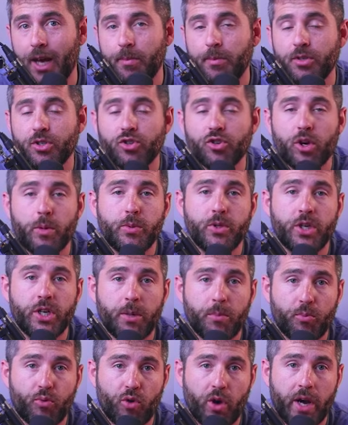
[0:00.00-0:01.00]
name,
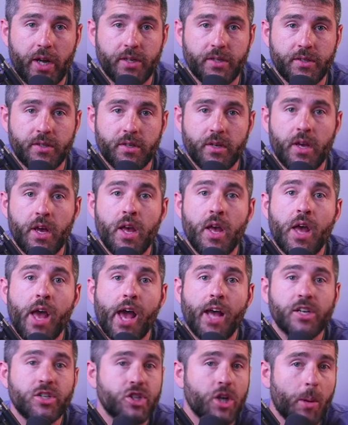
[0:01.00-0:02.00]
description, and price.
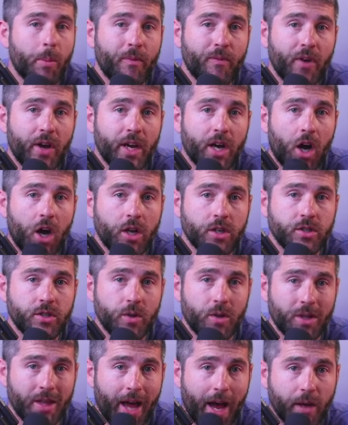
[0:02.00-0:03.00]
And Shopify
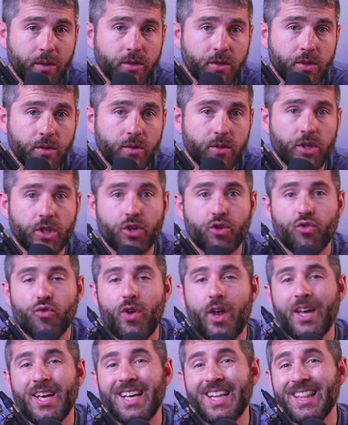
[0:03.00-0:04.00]
also allows you to
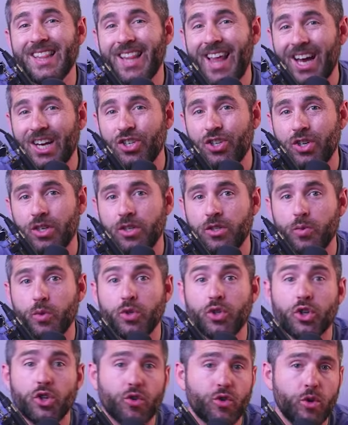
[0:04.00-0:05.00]
create collections,
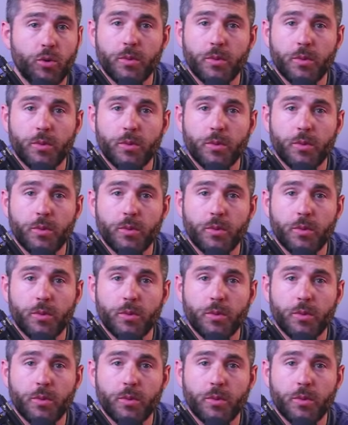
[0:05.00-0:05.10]
which are